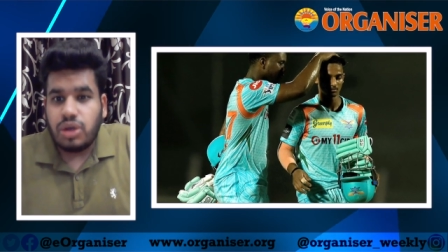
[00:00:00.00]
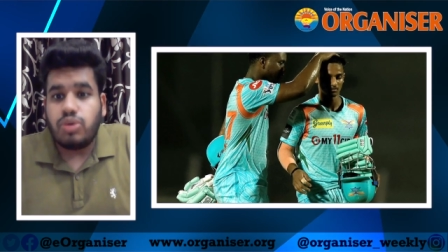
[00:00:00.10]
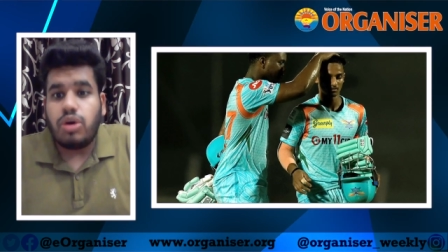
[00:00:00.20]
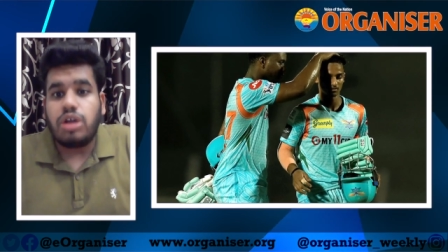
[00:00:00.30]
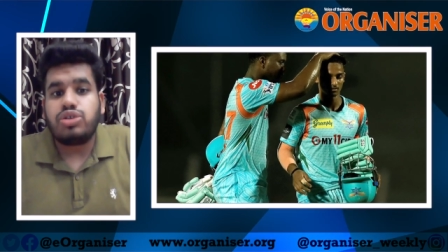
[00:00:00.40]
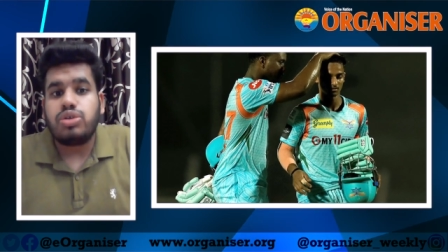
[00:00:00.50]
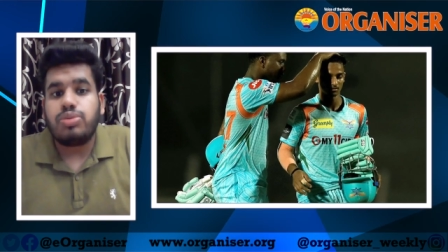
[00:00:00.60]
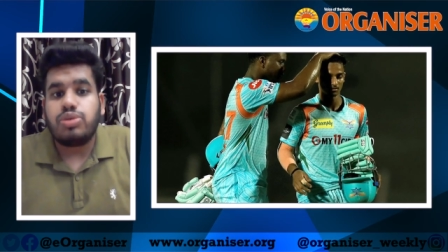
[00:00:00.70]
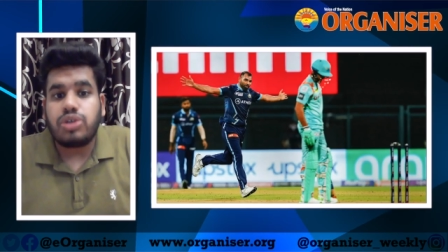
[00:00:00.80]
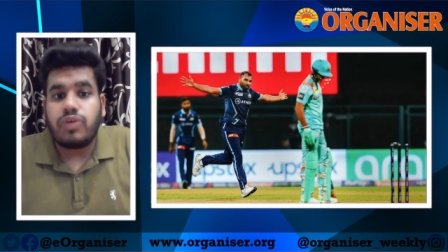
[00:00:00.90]
who also
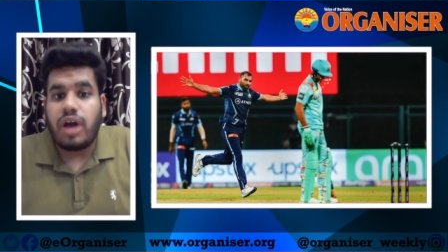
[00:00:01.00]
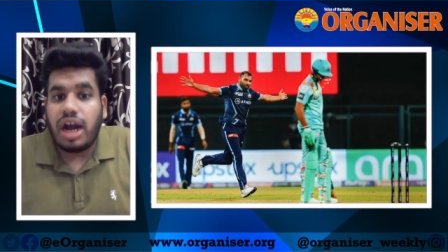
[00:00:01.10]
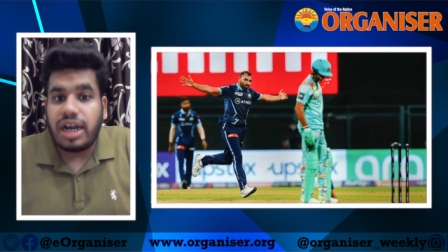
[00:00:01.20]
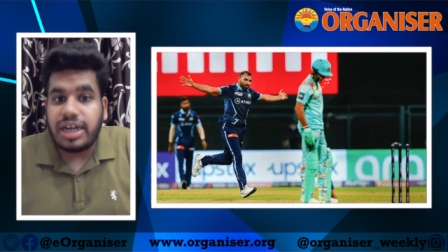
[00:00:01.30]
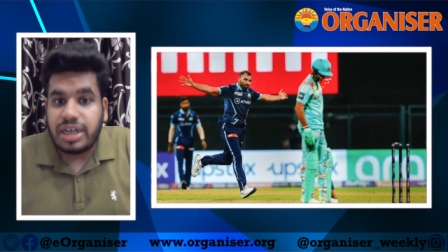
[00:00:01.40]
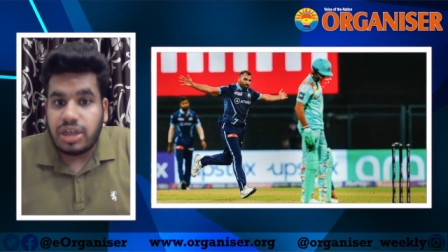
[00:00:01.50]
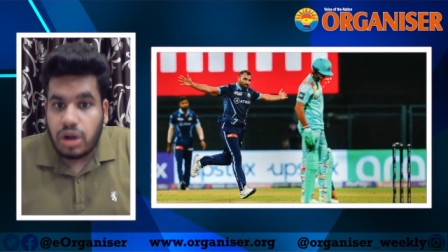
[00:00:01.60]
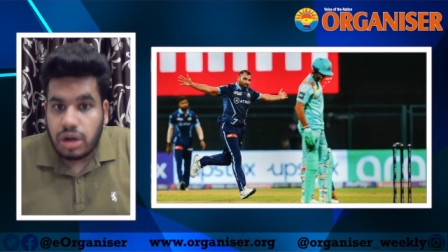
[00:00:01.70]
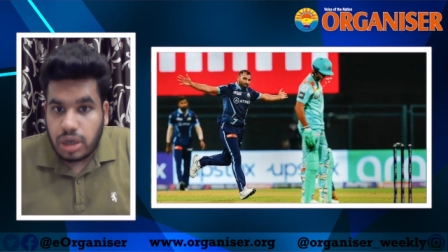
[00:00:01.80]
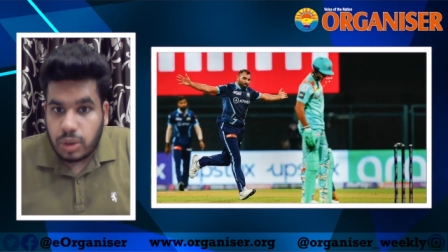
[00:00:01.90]
boast of hard-hitting
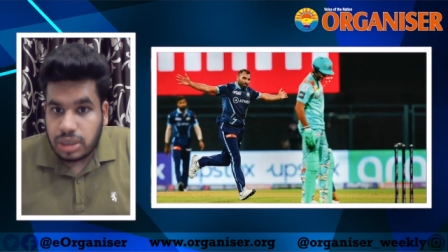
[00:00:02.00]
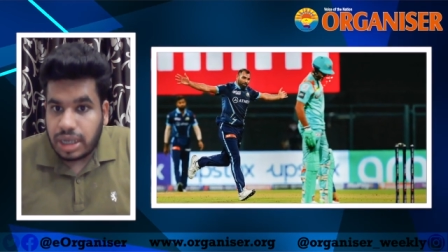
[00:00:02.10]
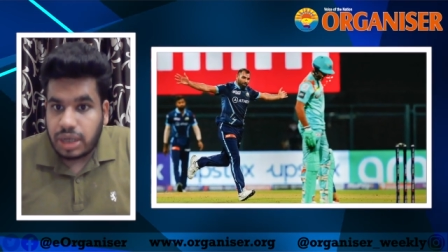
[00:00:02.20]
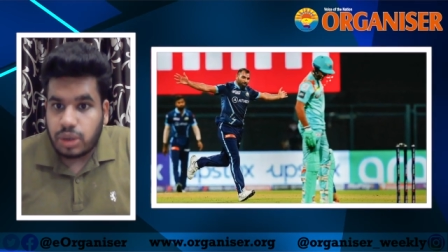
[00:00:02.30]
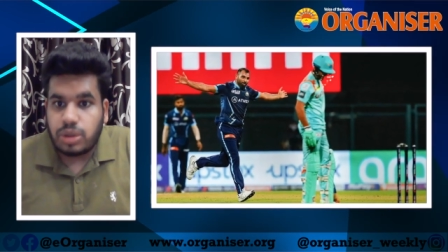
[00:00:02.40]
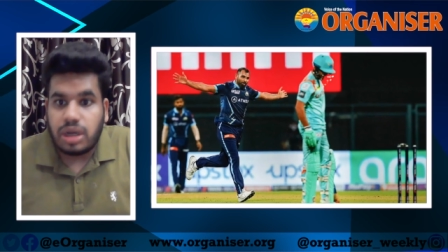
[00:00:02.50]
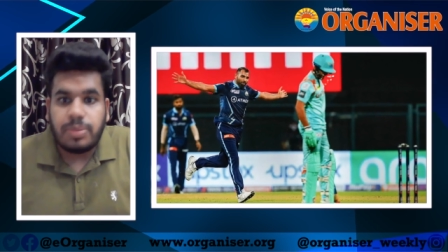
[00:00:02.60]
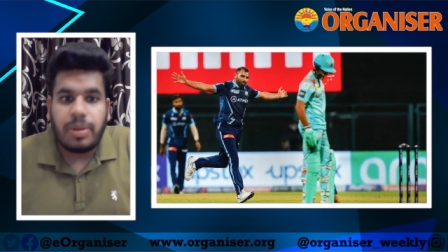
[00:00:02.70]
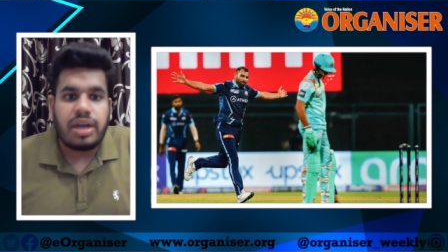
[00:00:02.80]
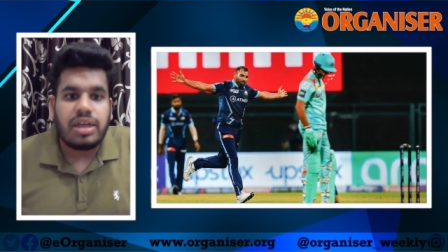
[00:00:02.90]
all-rounders like Krunal
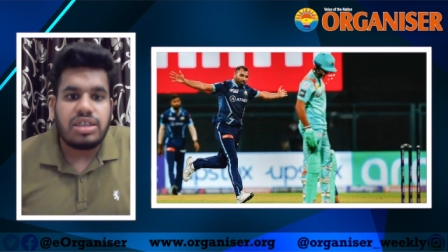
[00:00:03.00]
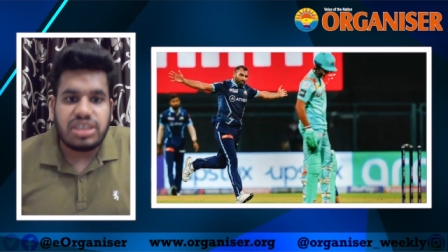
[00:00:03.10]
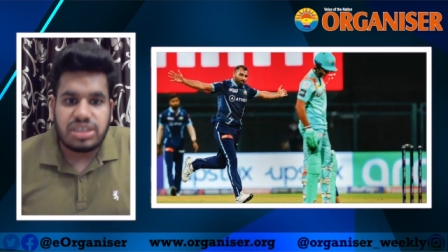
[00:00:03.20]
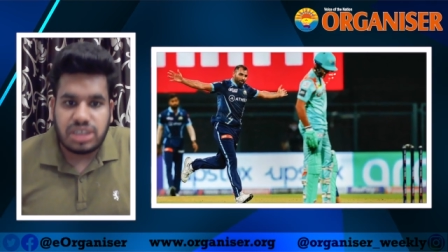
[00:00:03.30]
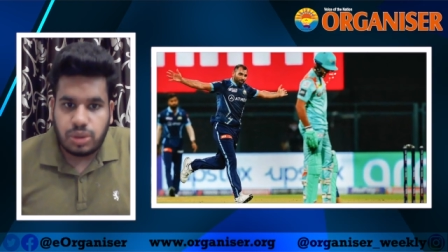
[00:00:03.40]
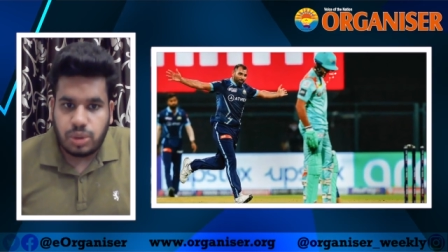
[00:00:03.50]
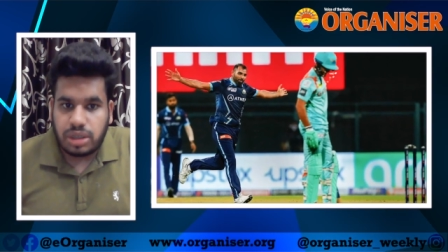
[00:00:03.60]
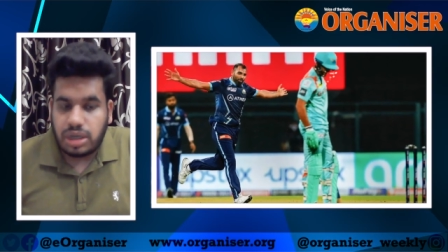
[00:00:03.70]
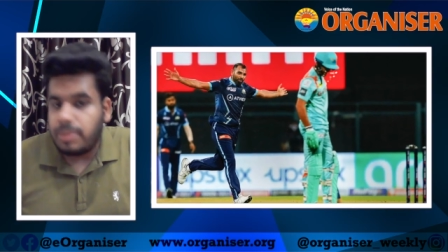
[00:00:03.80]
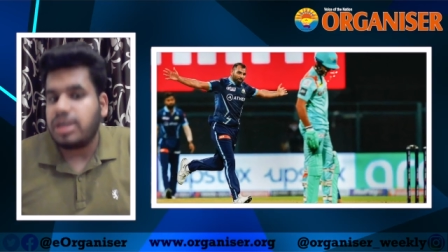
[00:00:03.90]
Pandya, Jason
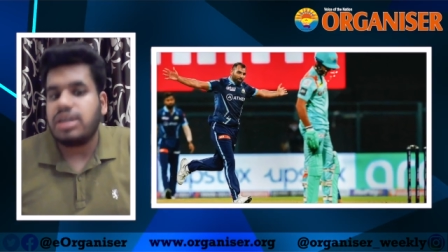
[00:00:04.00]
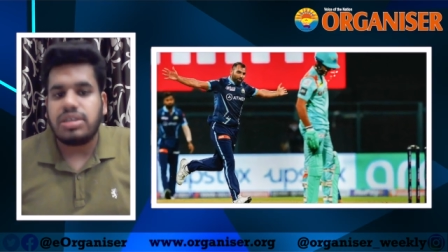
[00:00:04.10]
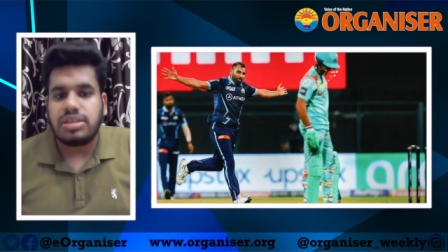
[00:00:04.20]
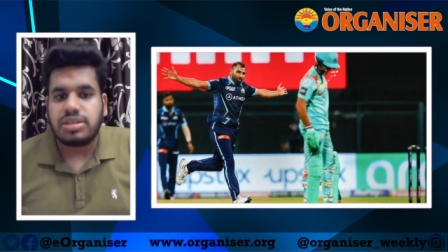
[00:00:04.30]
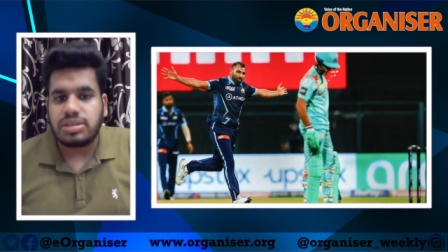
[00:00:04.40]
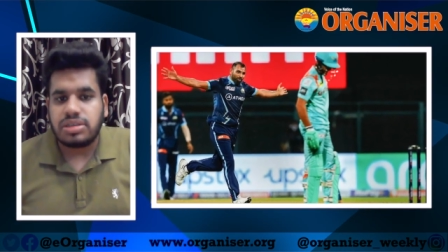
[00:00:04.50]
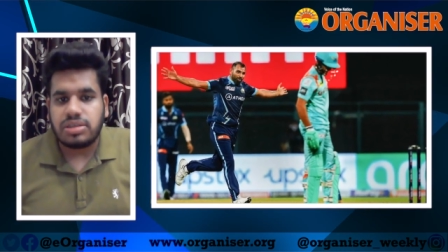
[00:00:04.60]
Holder, among others.